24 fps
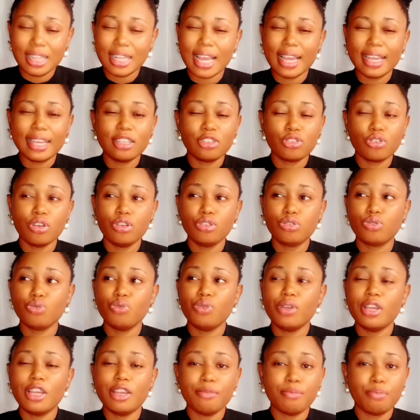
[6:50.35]
Like, it's going
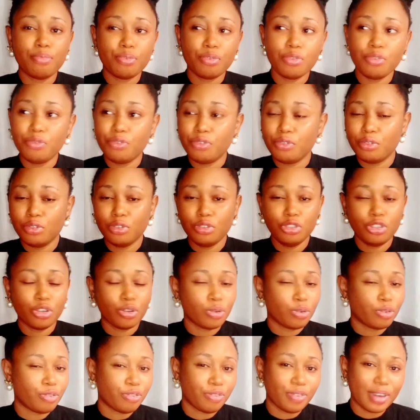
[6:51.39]
to improve
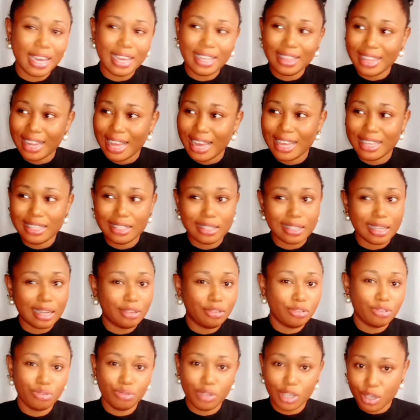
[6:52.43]
your fine lines
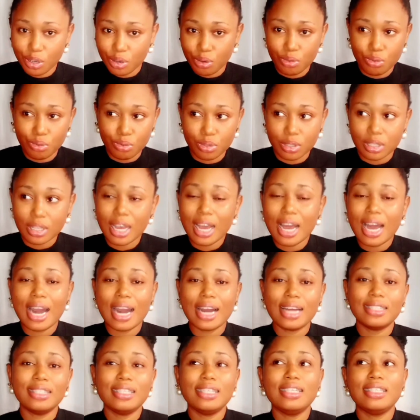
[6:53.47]
and wrinkles,
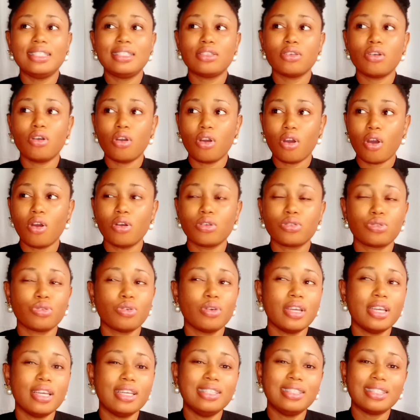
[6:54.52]
and it's
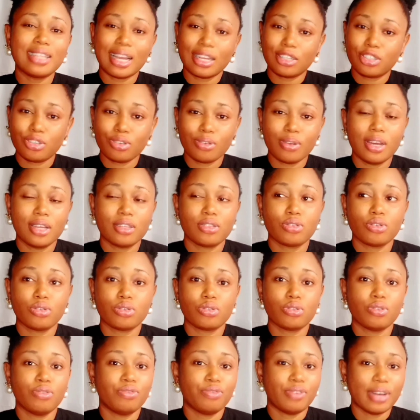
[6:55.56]
also a natural
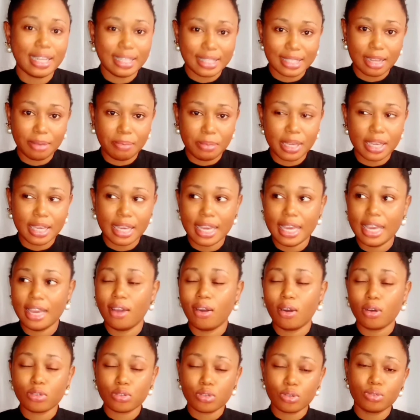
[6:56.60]
source of vitamin
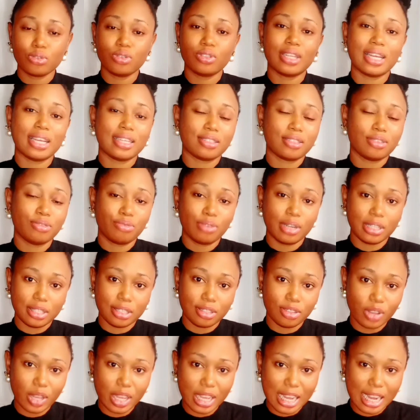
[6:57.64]
A, also known as the
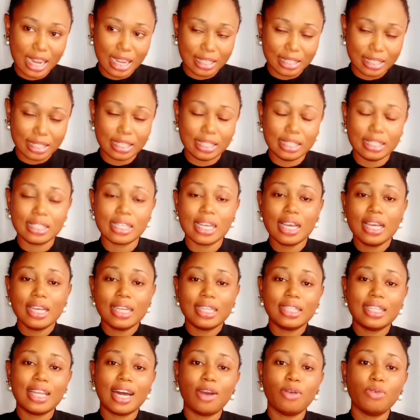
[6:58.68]
retinoic acid,
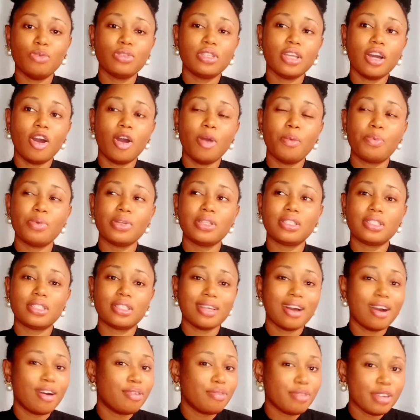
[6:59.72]
that would help with
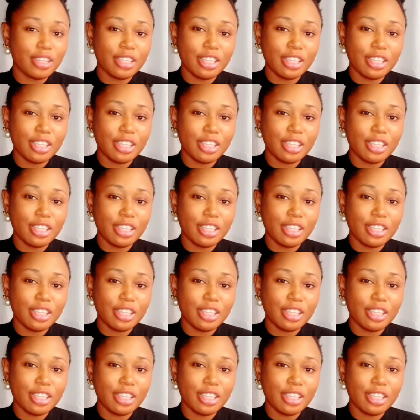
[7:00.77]
cell